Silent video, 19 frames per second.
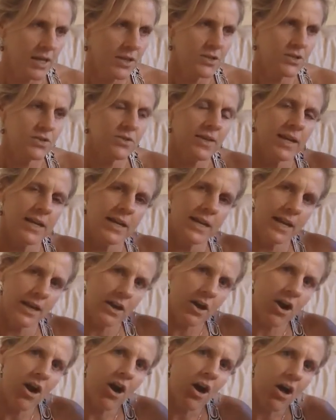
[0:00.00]
so that it can
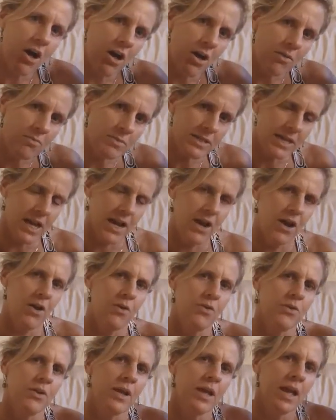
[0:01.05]
calm
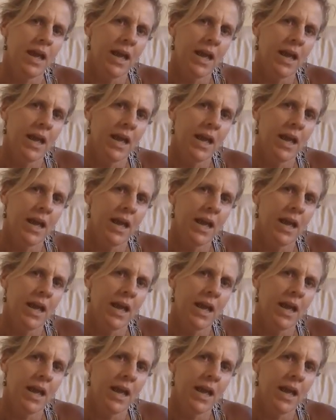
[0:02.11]
down